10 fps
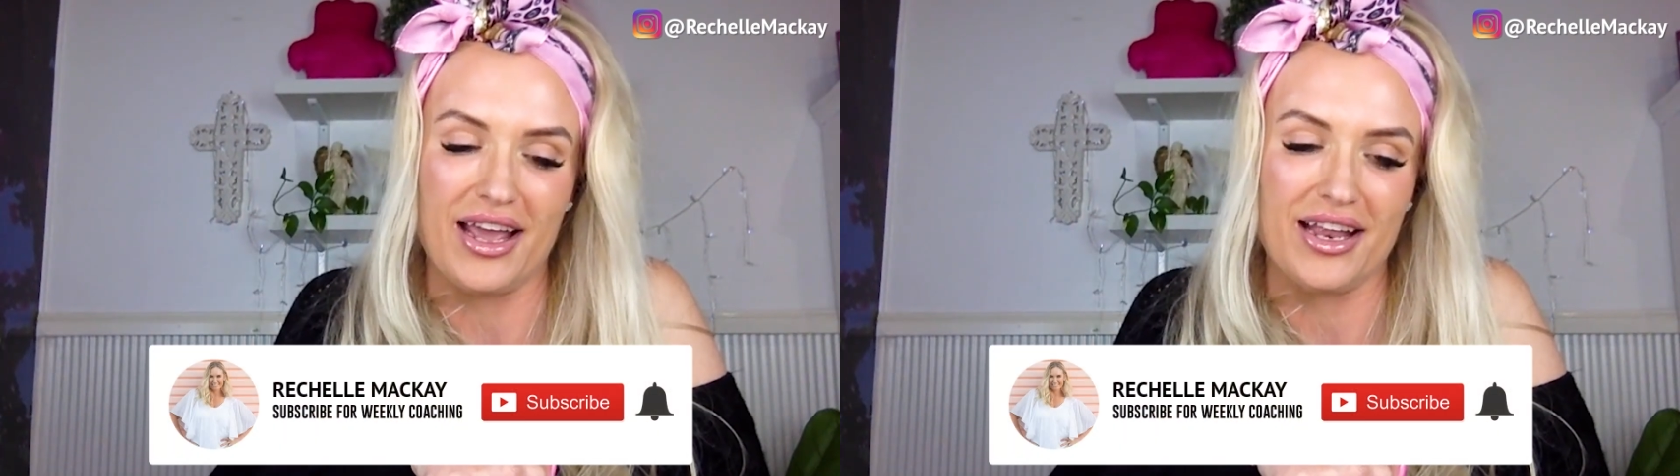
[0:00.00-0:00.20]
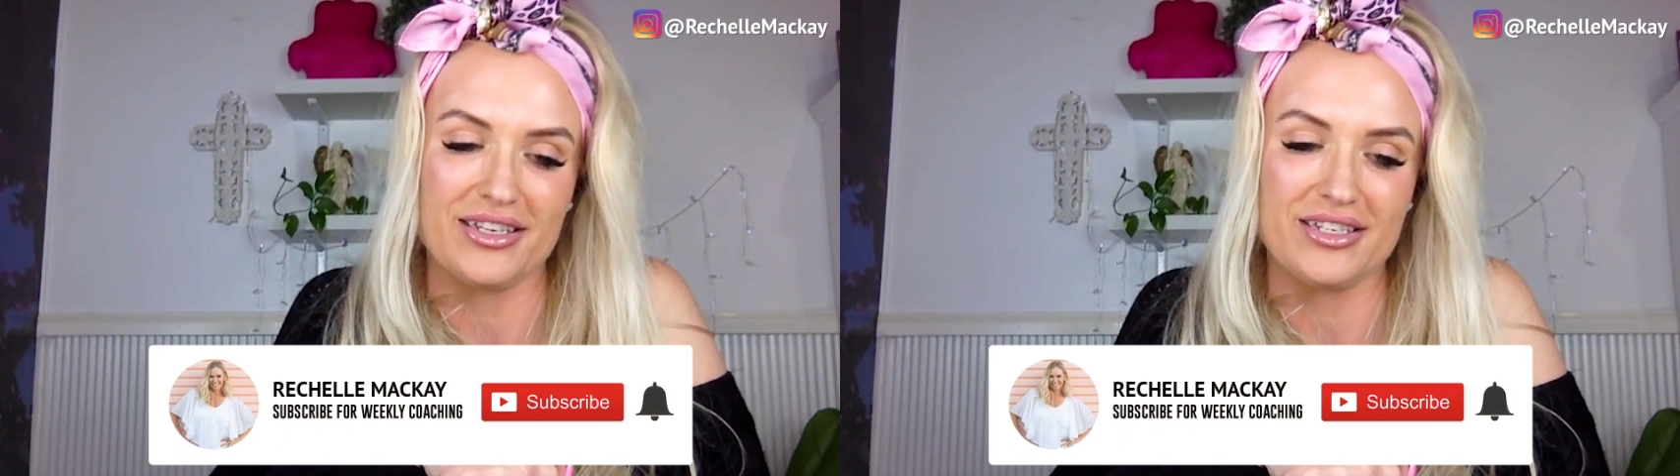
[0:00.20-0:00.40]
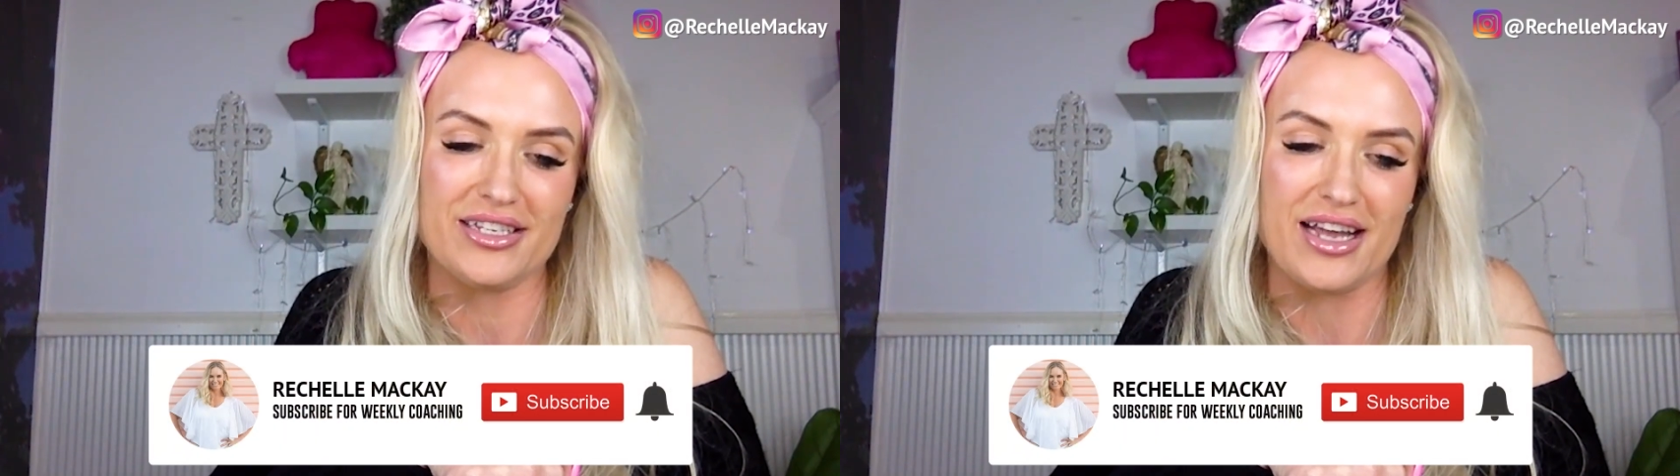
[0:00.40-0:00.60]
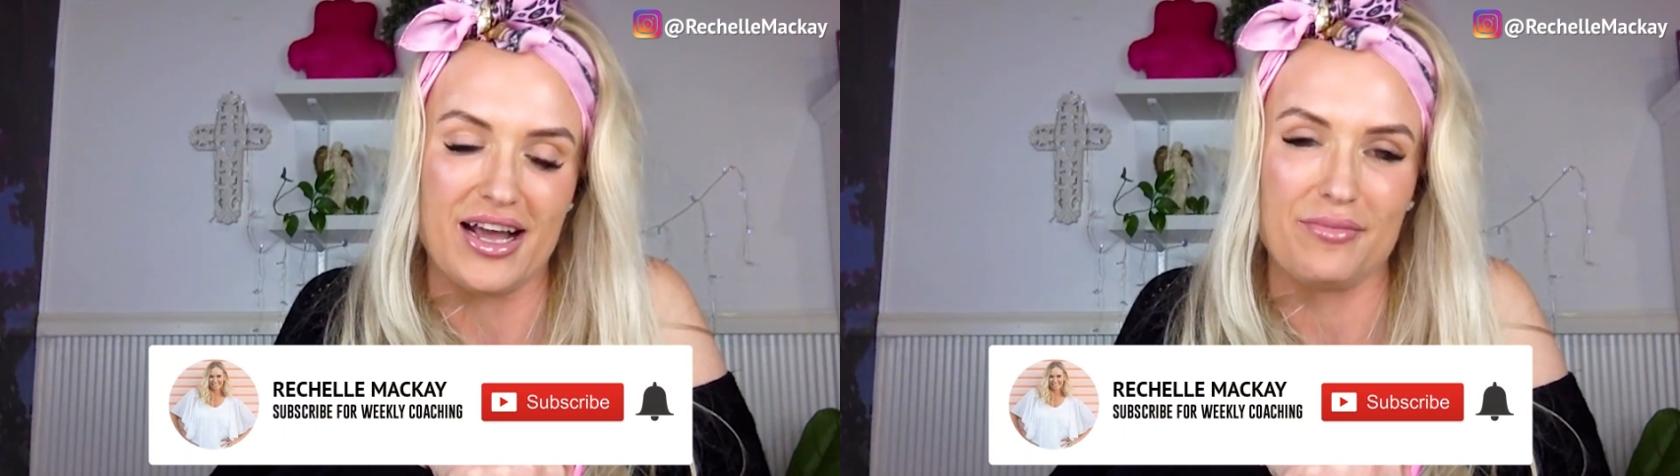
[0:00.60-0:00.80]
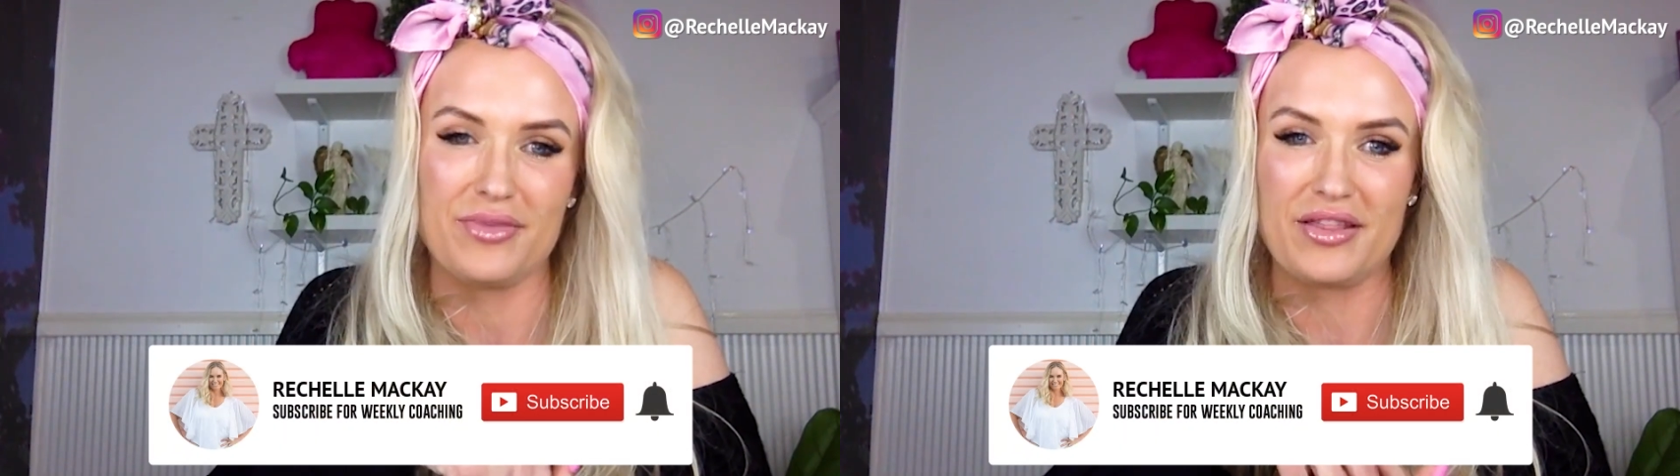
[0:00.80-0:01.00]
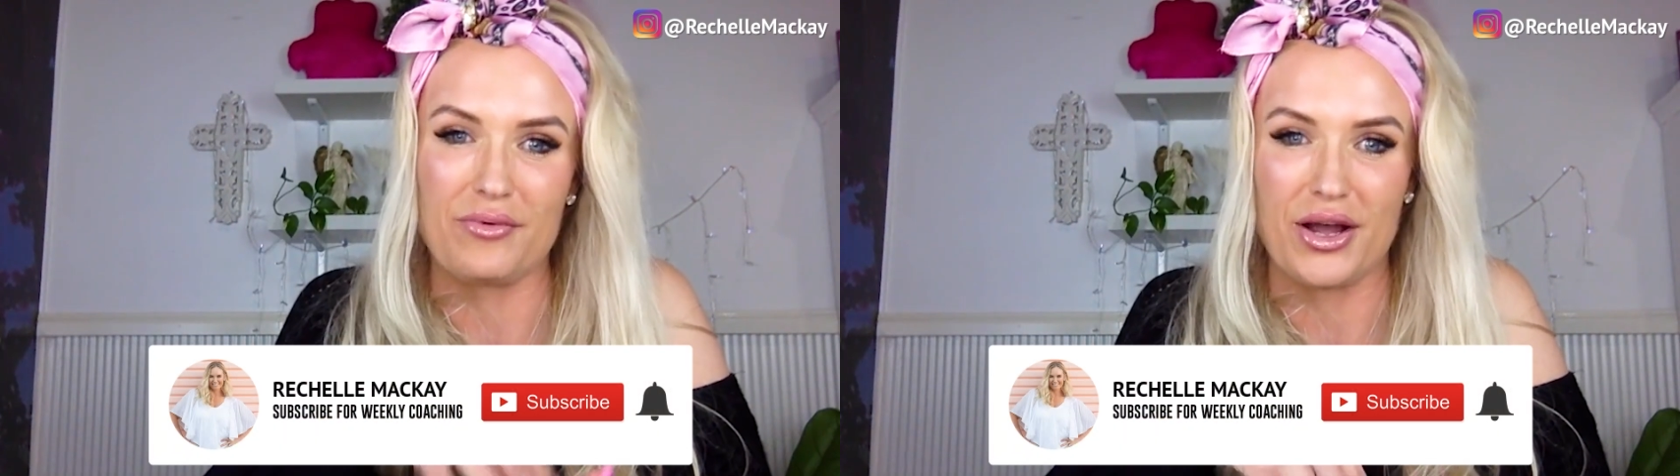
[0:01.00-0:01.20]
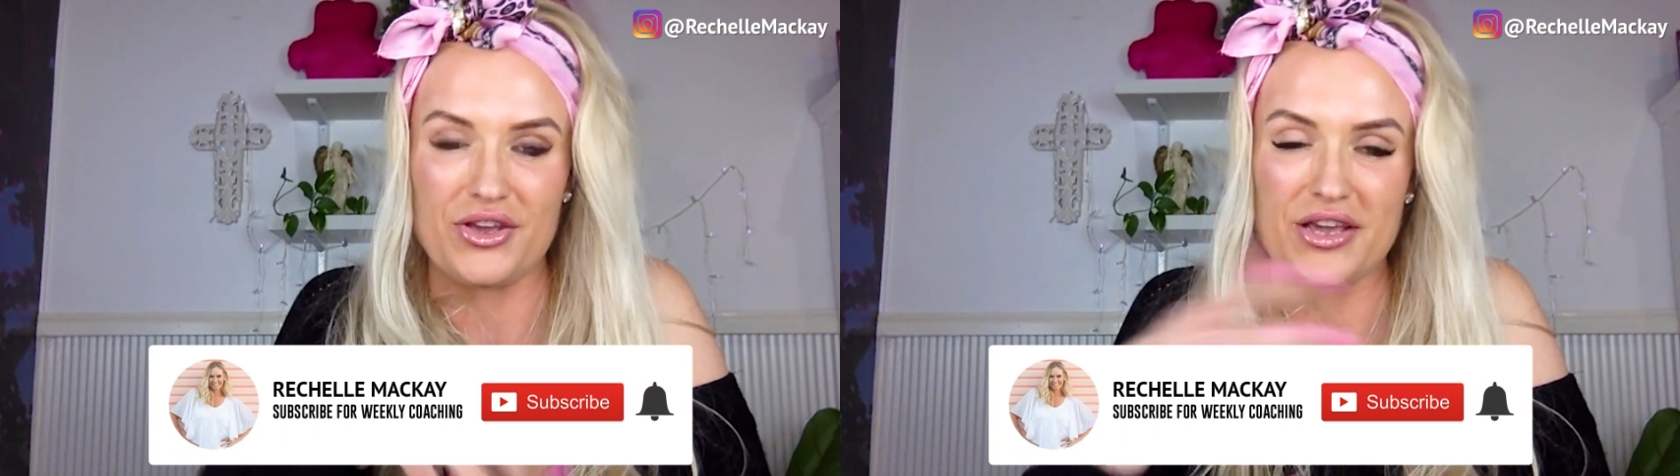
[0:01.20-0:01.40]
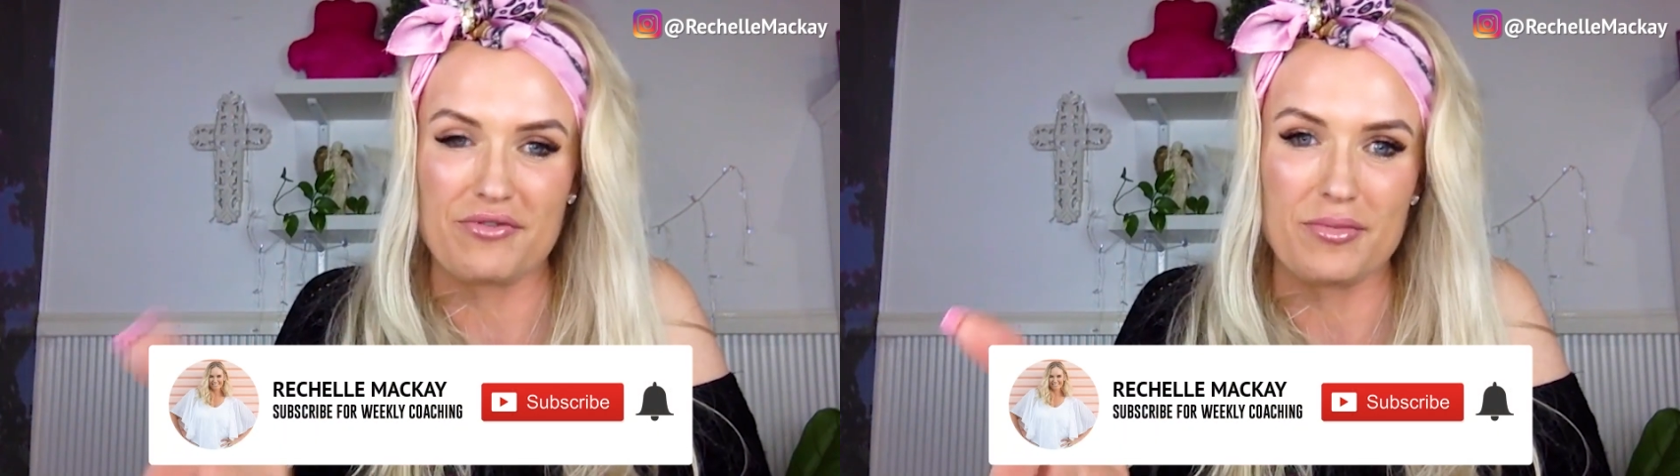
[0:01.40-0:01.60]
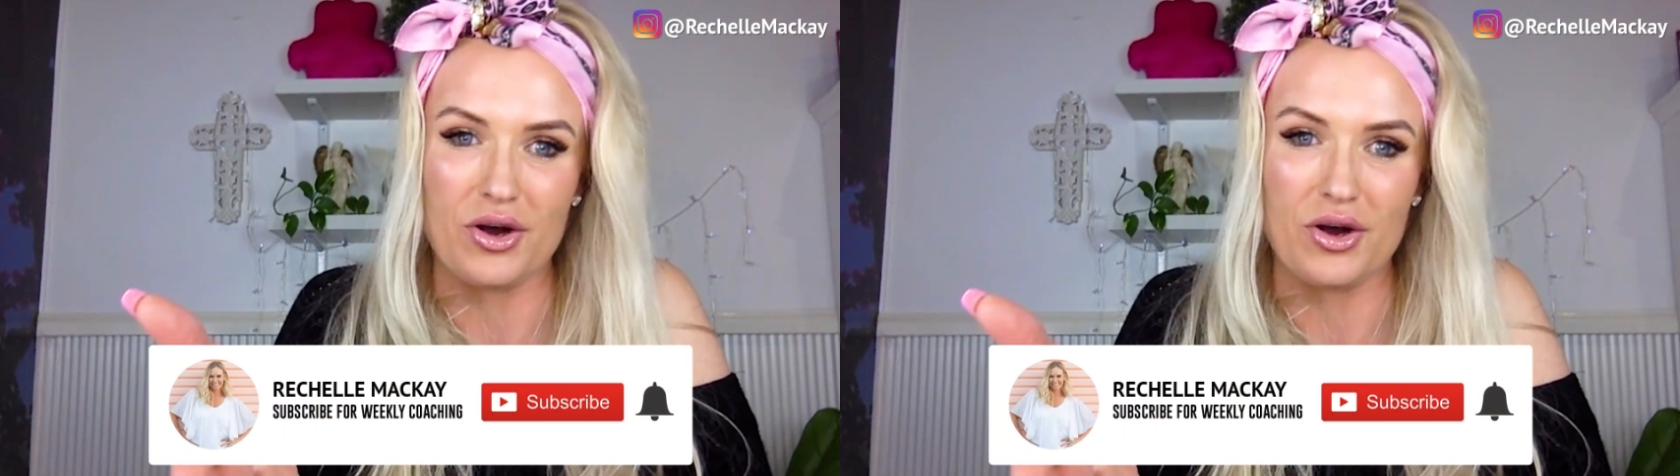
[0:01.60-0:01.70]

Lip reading: and then that way you get